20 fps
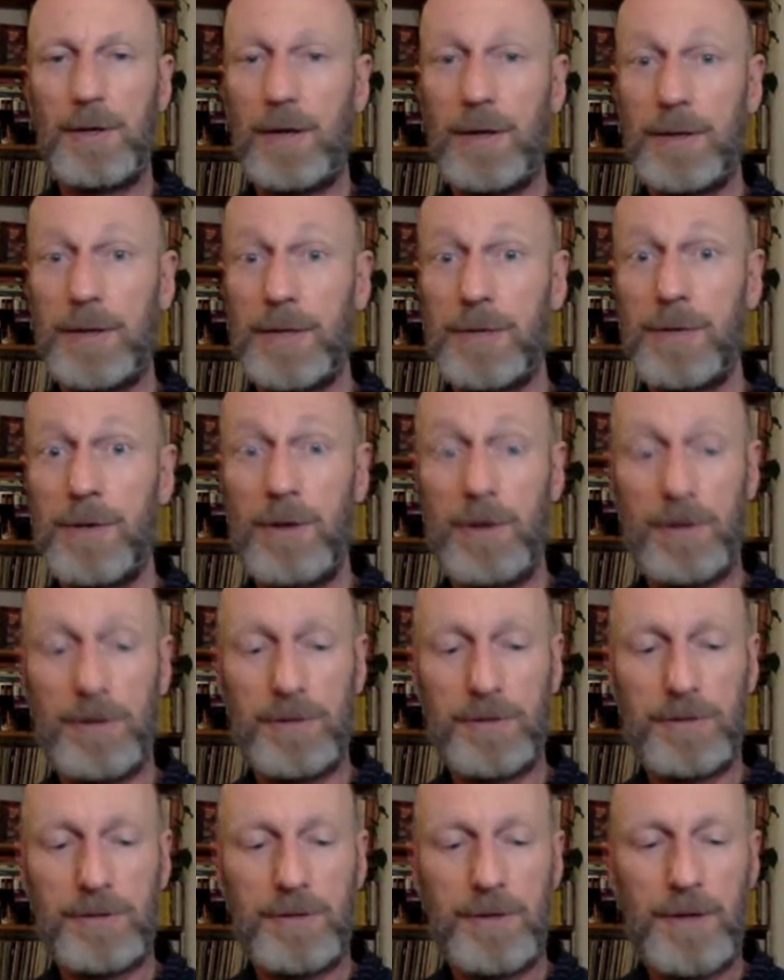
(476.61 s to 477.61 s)
I did not.
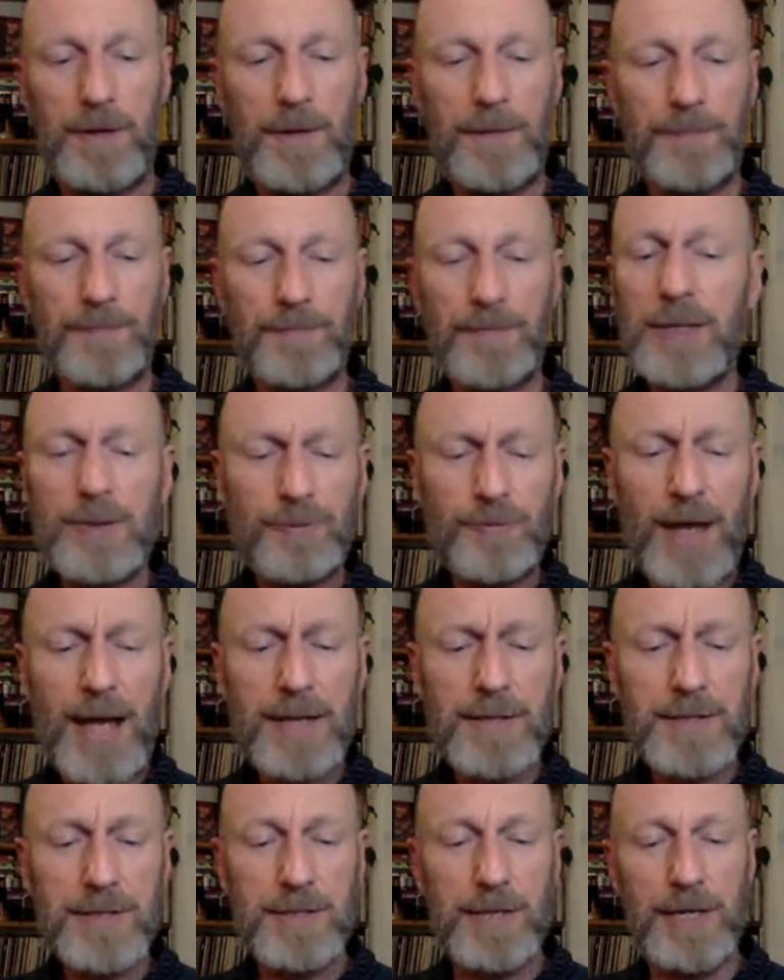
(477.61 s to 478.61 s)
It's
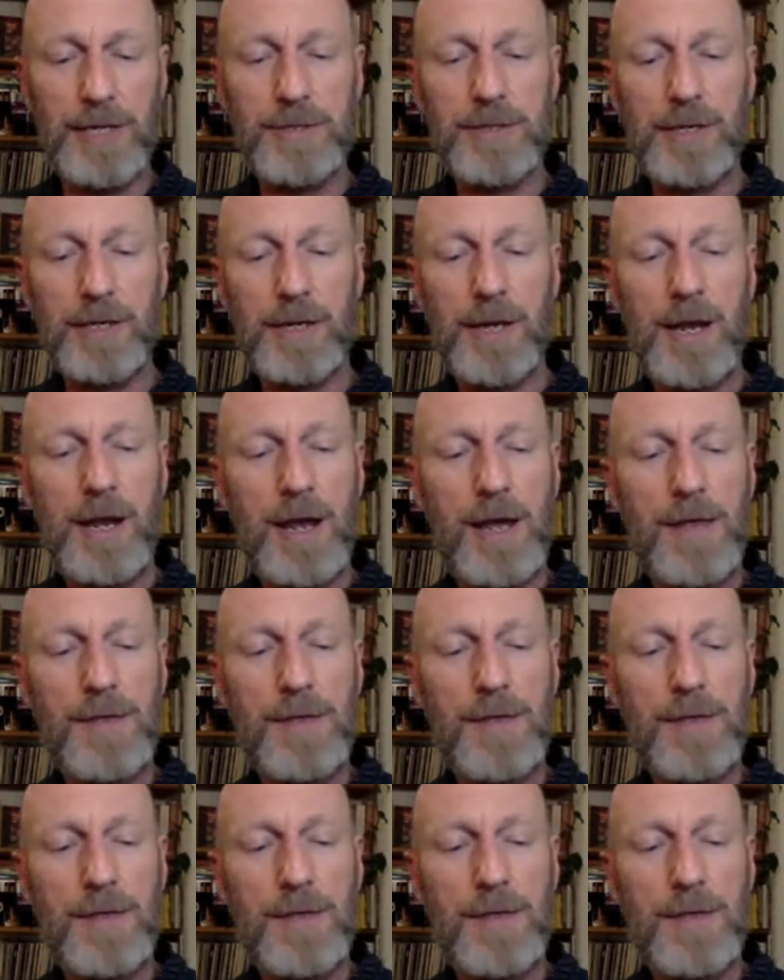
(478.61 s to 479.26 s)
fascinating.